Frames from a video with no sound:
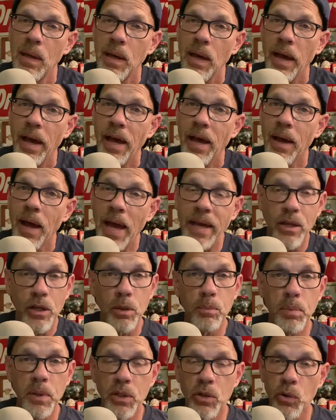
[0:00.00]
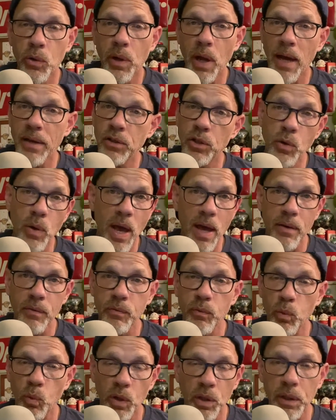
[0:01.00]
Uh, I could be doing. I do
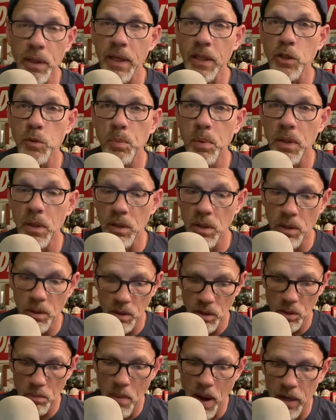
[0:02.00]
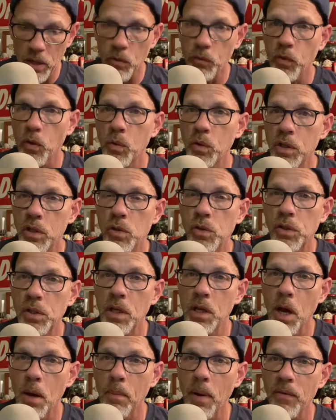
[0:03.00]
have really expensive. The the microphone that you
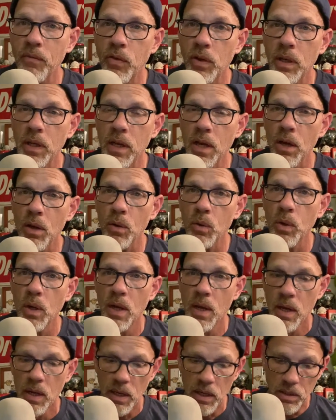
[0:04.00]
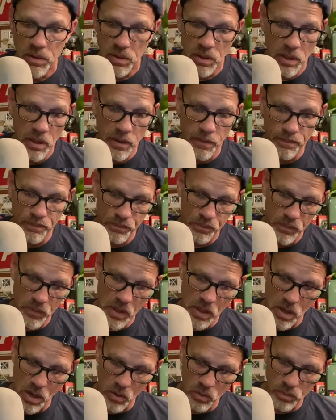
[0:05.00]
see on my video is a you
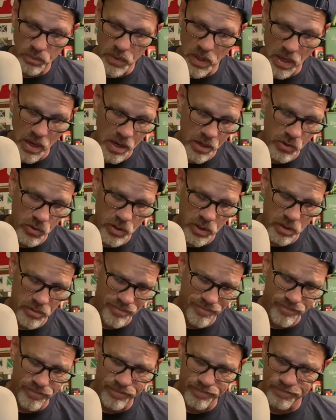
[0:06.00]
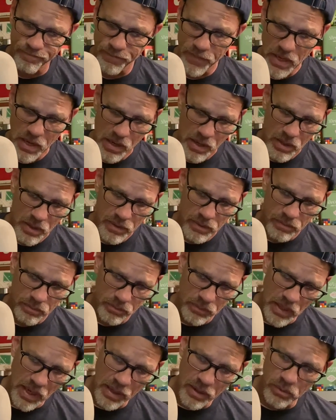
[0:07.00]
know a hundred and
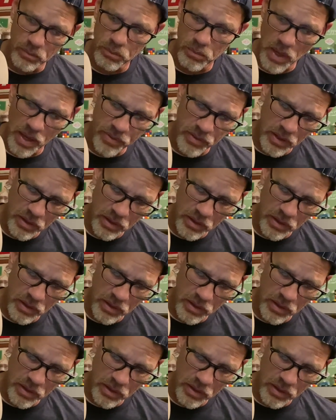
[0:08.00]
I don't. I think